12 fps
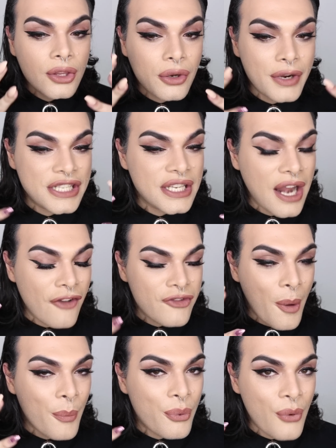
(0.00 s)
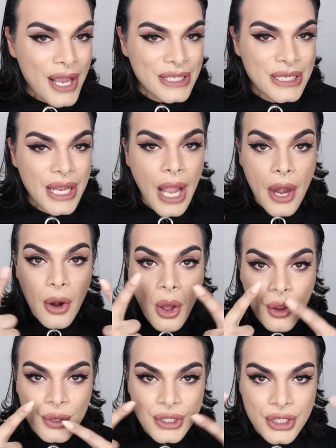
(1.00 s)
There is enough brightening, and
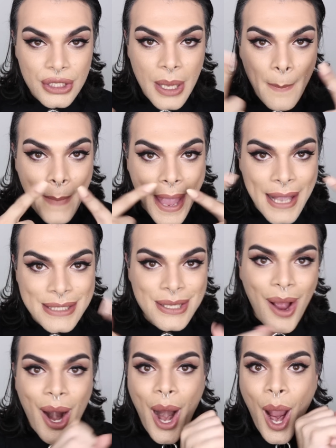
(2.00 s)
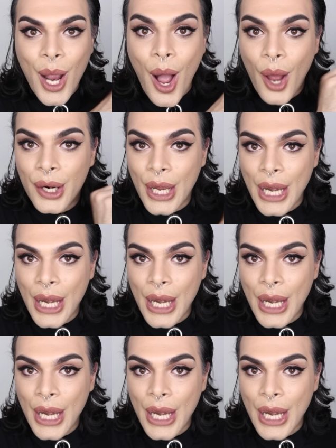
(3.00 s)
also the bags are gone.